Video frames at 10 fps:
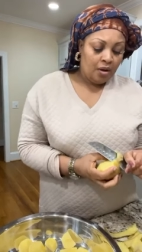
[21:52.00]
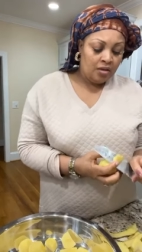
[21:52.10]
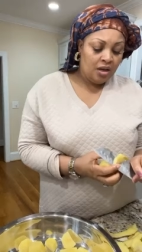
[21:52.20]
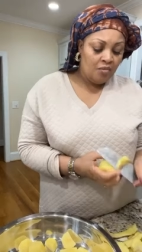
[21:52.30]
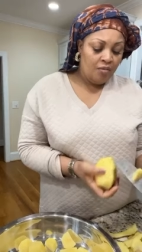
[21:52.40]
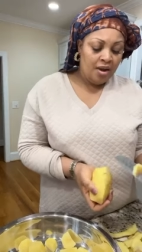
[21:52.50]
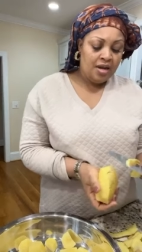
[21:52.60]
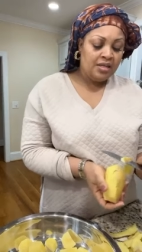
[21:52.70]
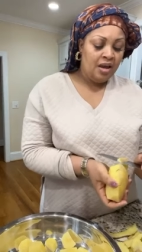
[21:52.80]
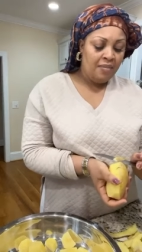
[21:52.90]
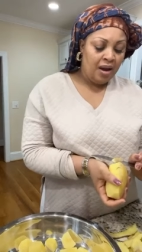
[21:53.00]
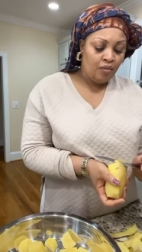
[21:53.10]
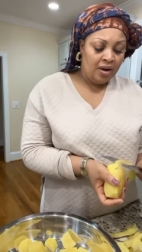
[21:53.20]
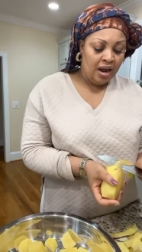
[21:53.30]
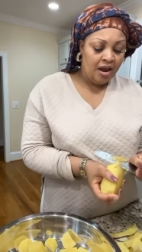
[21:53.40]
because the moment they say
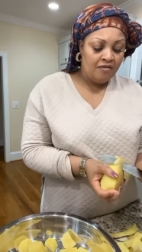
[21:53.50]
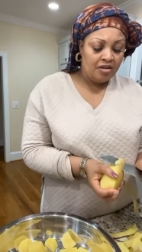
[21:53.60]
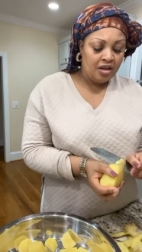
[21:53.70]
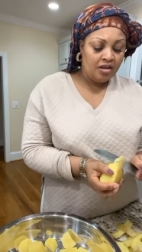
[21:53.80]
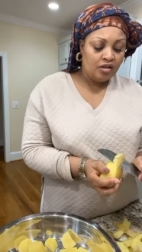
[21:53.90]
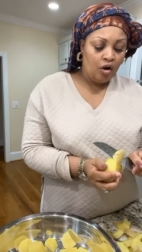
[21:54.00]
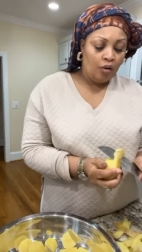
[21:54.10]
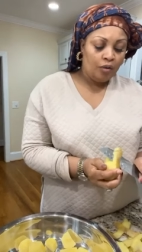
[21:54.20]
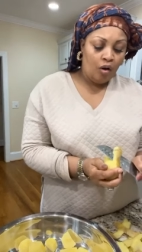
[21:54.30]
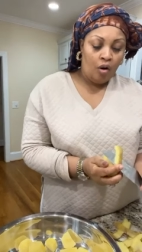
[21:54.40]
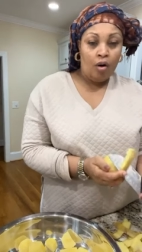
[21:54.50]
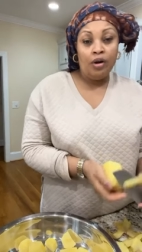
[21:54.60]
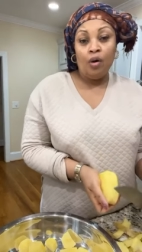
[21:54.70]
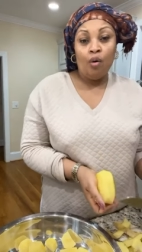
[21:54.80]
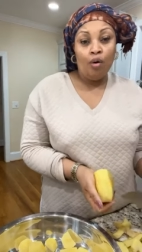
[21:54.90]
bad weather, everything is gone.
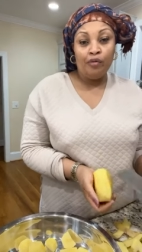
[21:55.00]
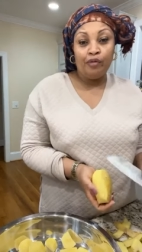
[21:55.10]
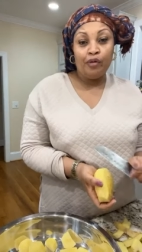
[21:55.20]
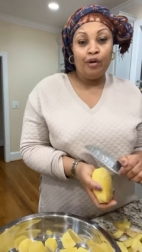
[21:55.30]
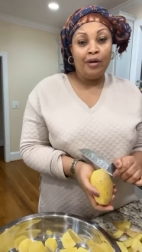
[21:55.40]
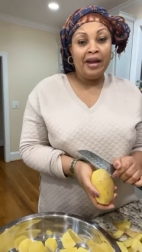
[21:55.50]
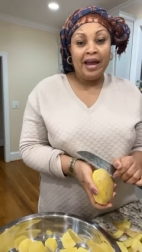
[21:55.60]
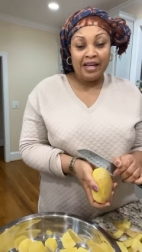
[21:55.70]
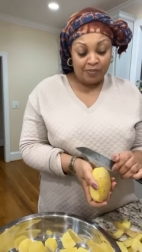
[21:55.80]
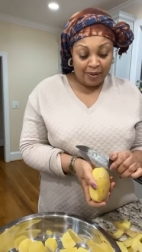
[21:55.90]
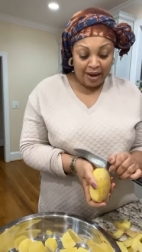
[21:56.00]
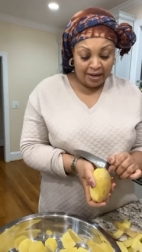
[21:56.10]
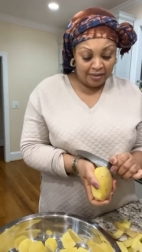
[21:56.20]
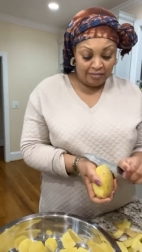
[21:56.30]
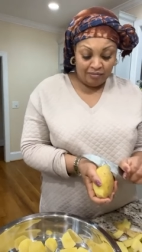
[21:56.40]
All the old food, all the
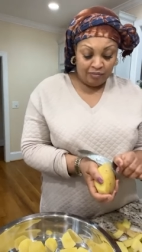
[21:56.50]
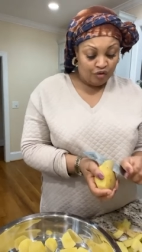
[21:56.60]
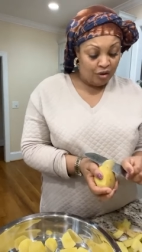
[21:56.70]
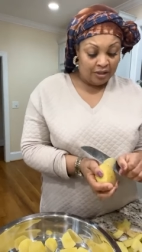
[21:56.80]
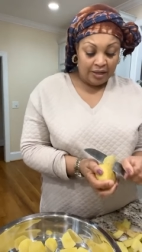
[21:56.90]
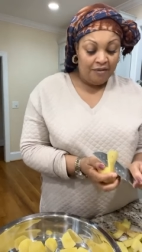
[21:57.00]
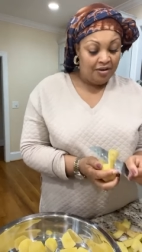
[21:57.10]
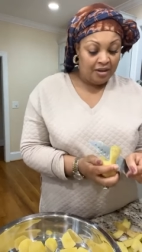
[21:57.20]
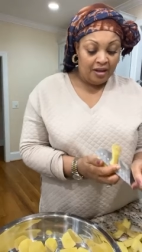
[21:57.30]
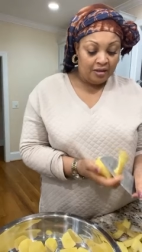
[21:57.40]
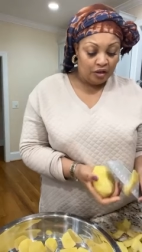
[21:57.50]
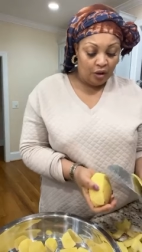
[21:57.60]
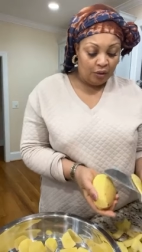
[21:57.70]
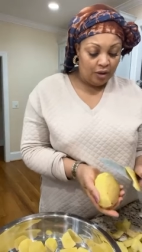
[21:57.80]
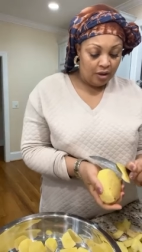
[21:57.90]
expired drinks, everything is
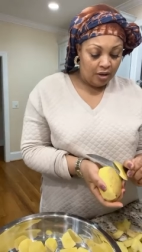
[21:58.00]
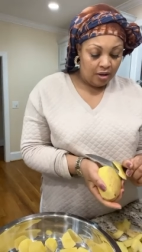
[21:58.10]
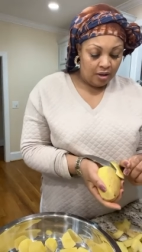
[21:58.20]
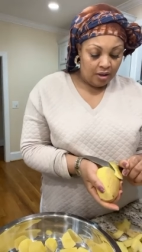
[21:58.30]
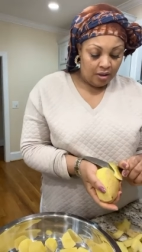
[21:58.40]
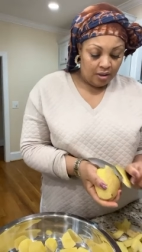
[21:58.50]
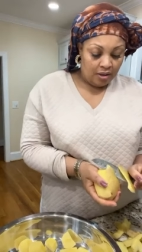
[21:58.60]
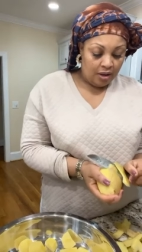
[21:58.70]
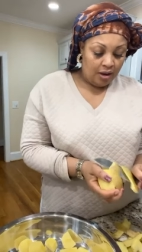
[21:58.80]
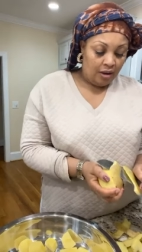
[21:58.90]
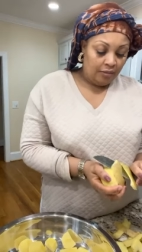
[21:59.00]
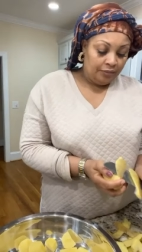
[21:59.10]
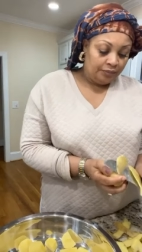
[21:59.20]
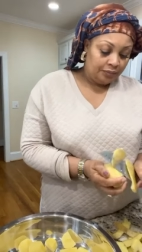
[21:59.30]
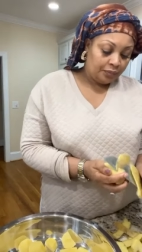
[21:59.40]
gone. You know?
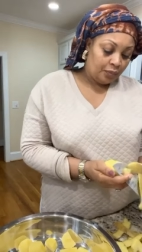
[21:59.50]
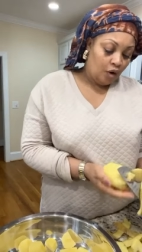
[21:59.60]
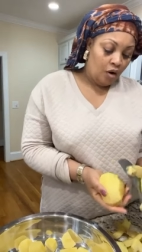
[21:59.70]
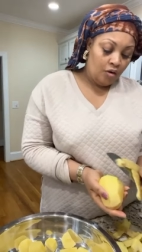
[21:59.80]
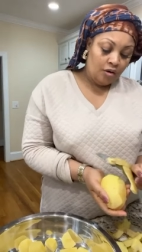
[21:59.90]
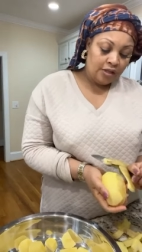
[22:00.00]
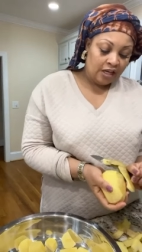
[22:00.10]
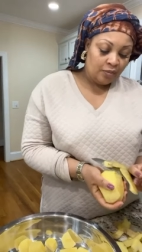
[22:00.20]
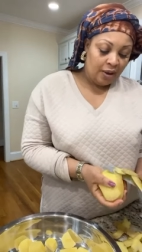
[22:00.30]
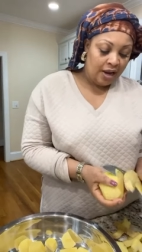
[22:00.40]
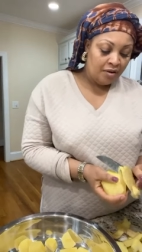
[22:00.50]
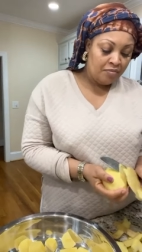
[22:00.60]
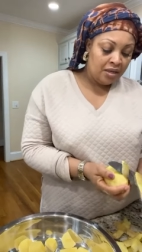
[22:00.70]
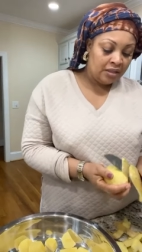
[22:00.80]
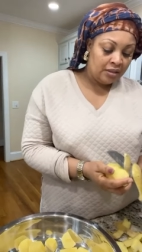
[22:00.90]
All those
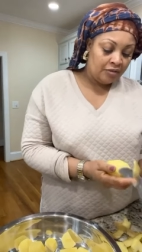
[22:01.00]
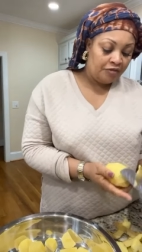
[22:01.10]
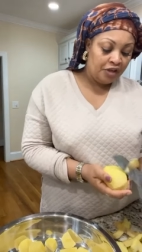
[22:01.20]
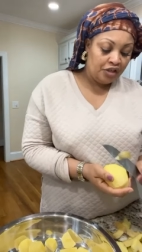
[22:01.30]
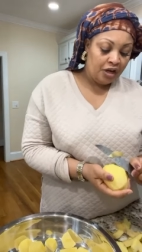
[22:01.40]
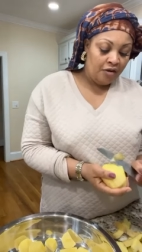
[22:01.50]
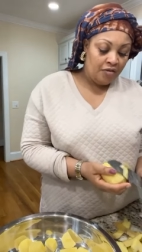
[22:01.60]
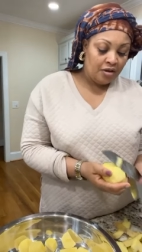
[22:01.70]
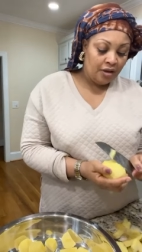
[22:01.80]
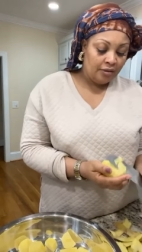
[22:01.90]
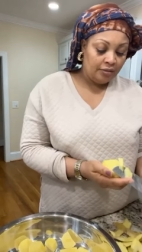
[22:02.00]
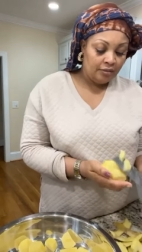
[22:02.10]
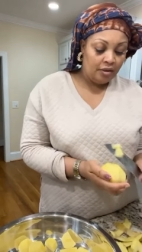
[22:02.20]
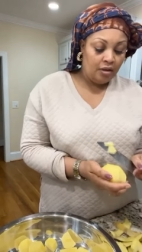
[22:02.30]
expired meats, fish, everything.